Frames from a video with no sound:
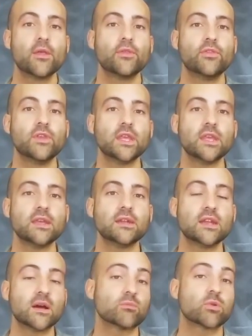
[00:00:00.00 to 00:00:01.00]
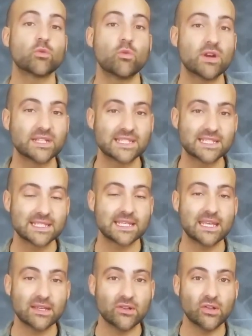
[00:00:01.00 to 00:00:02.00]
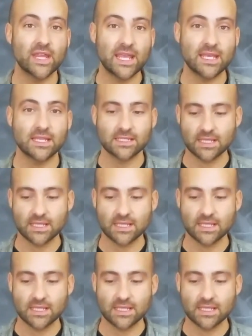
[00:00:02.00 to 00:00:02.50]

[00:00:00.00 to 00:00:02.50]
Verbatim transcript: the number one skill is.